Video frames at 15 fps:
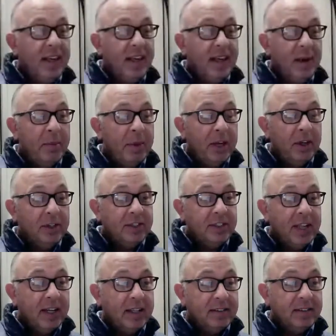on my good
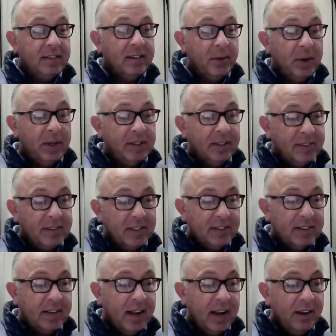side since I went to
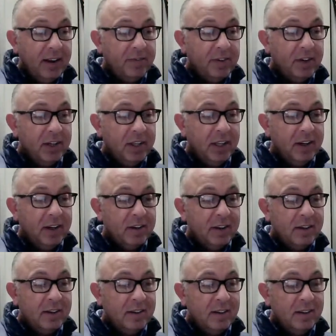Cincinnati for a year
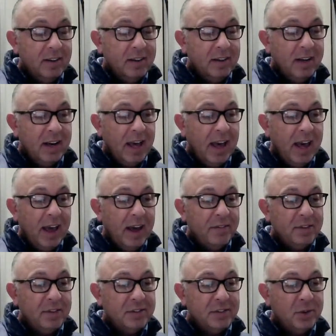and a half
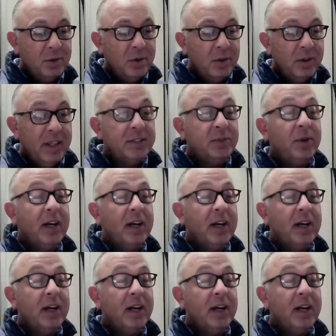of school. That's where I